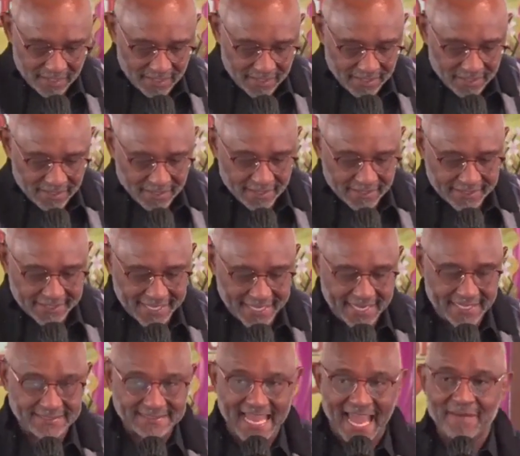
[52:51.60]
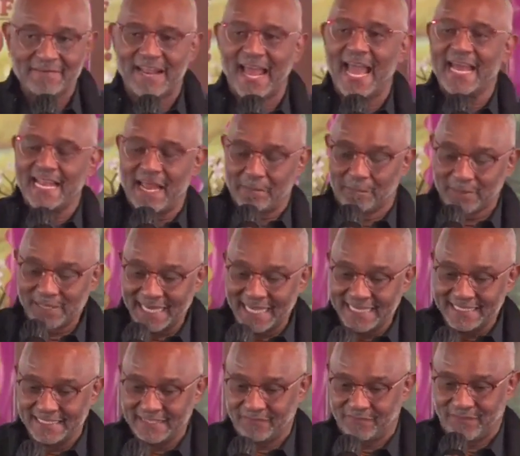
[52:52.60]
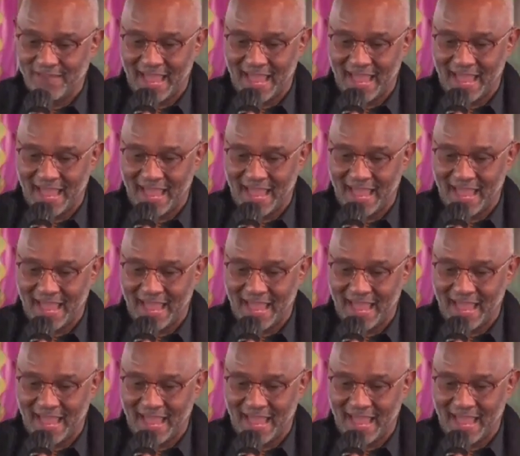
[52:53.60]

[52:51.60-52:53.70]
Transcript: King David had a blended family.